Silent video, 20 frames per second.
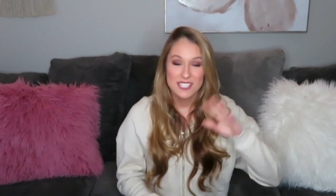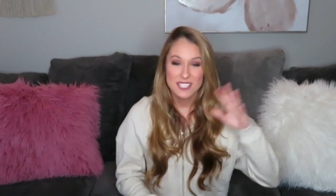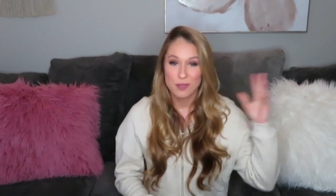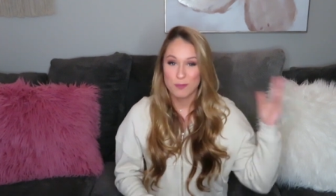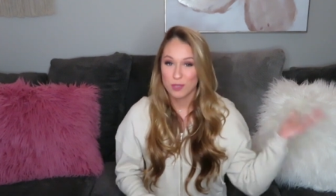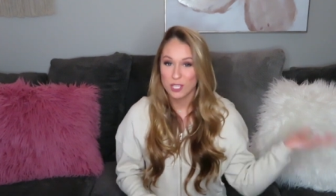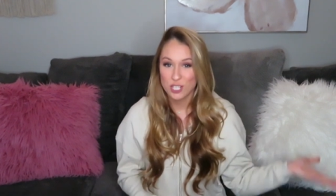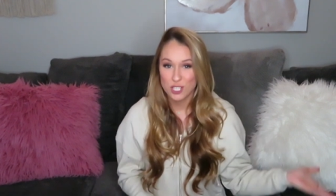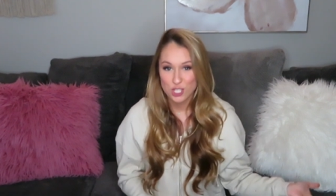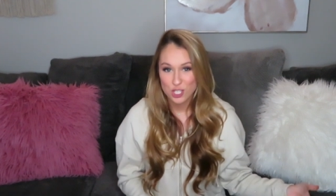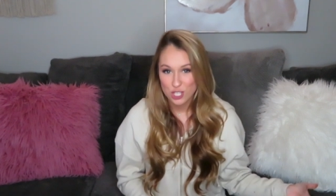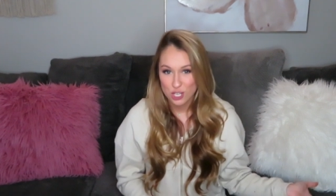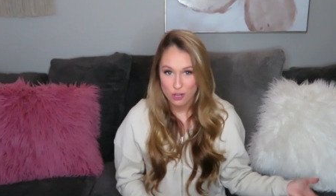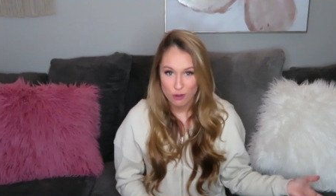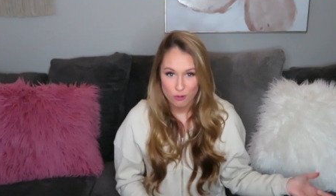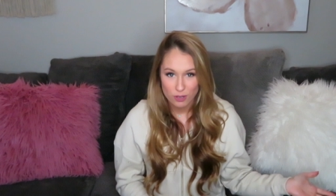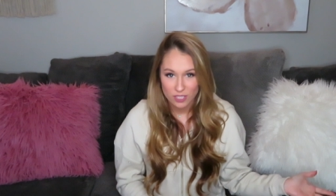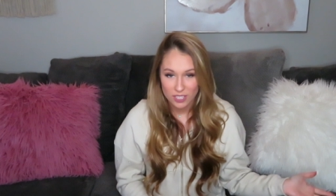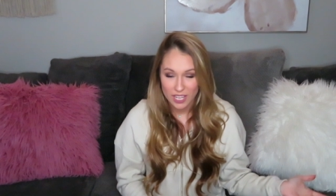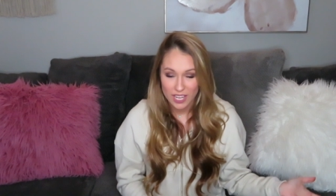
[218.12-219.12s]
something
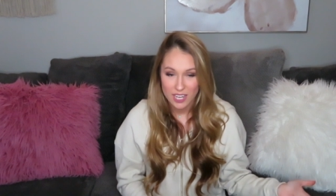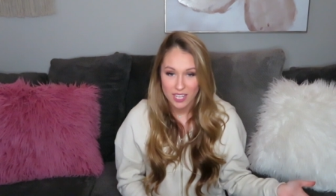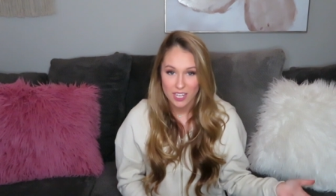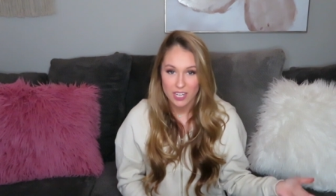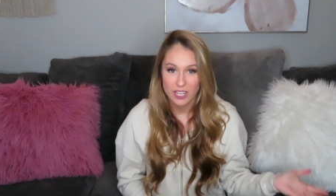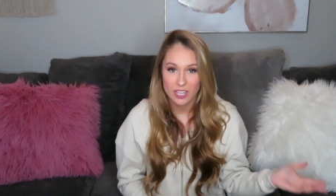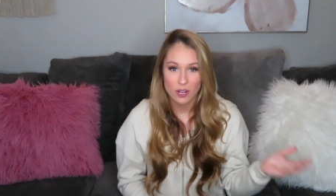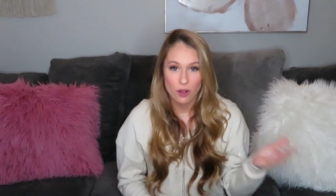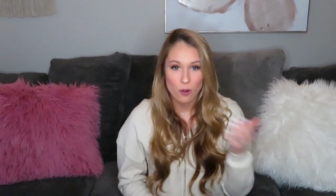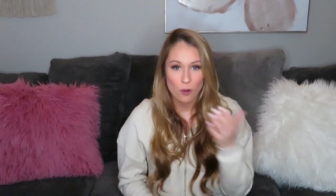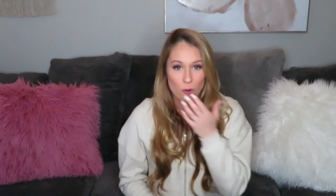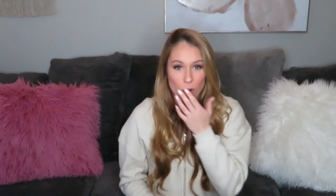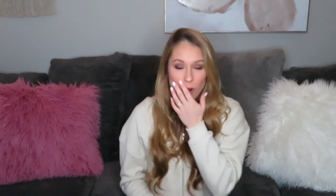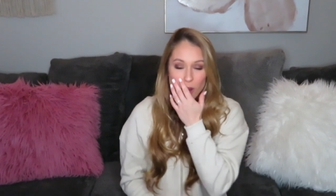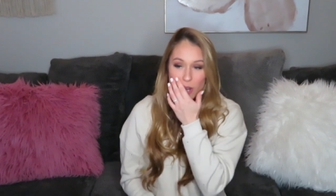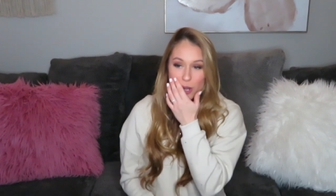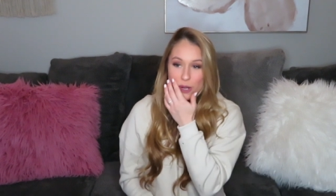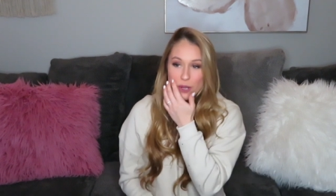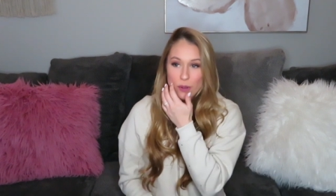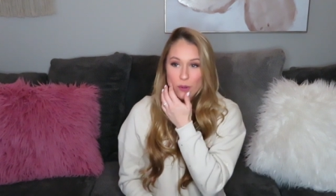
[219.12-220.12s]
cheer related
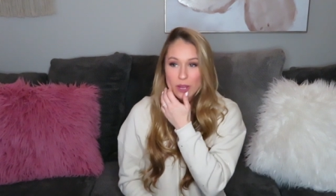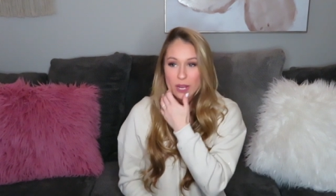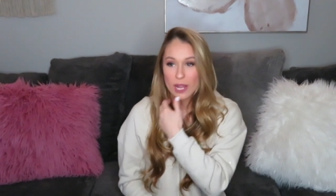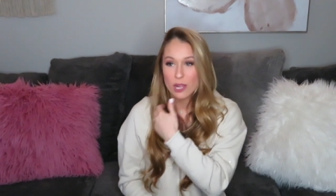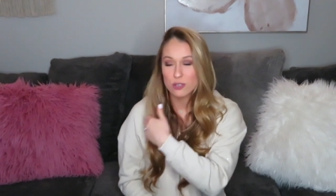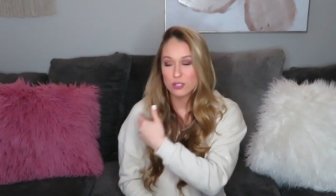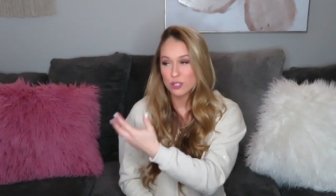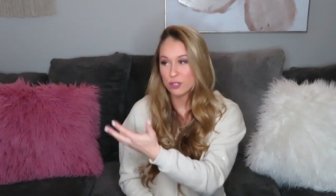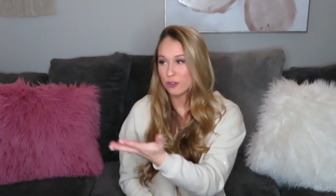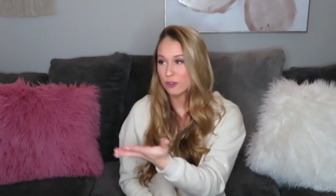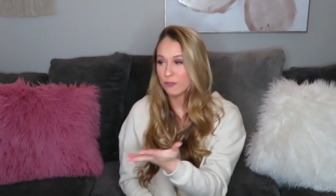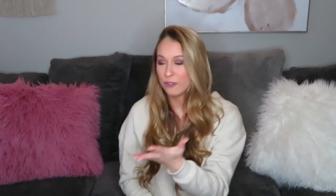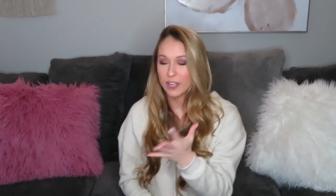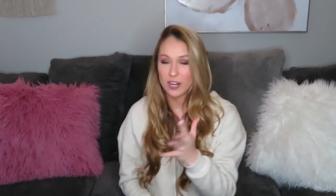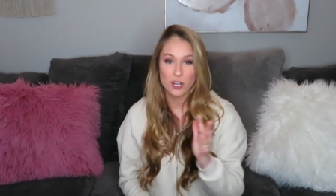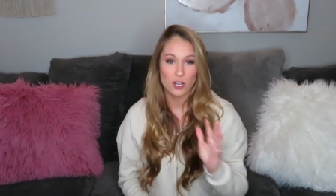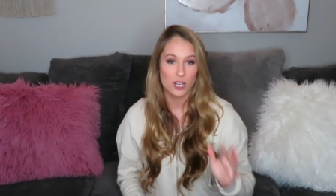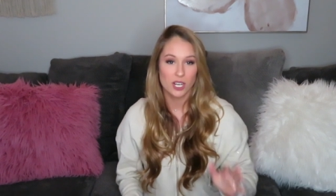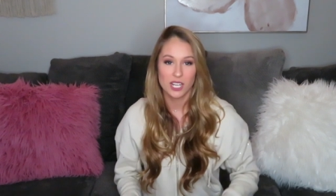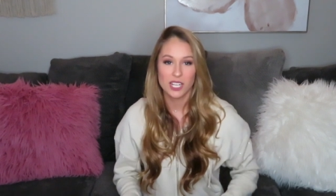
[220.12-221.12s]
or going out to an
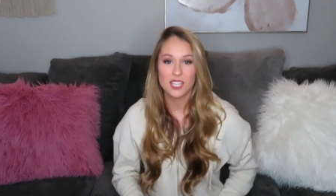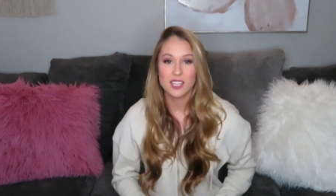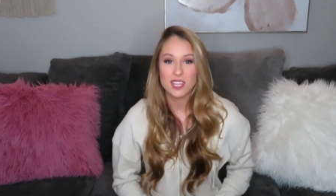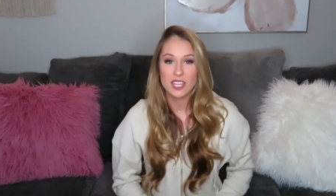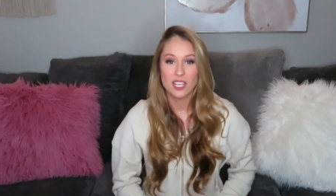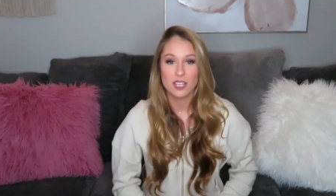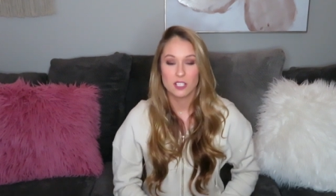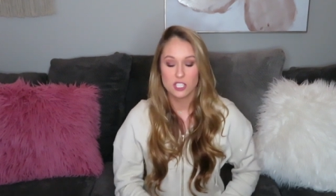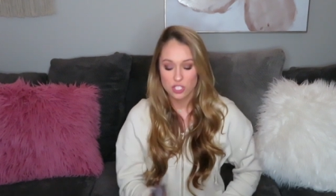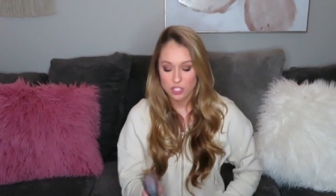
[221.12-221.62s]
event or anything.